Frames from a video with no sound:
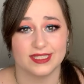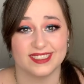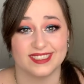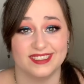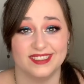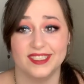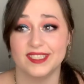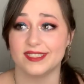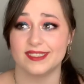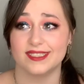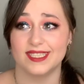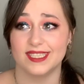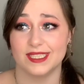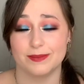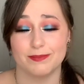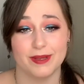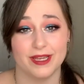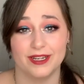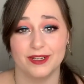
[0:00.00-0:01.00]
NYX has
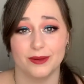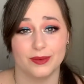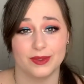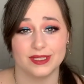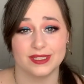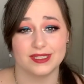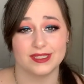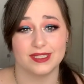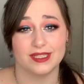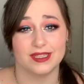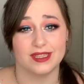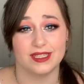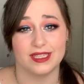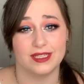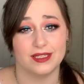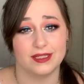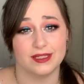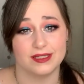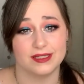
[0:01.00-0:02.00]
better ones than
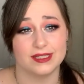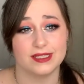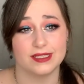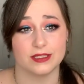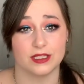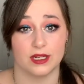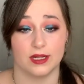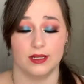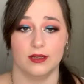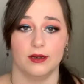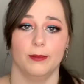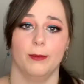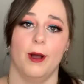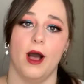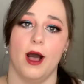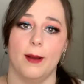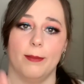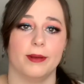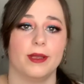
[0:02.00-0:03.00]
these.
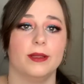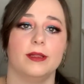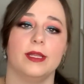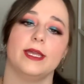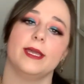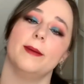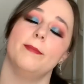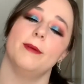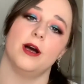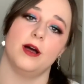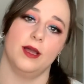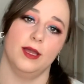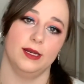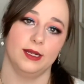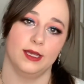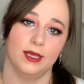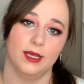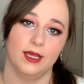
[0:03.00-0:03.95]
ColourPop, like, come on.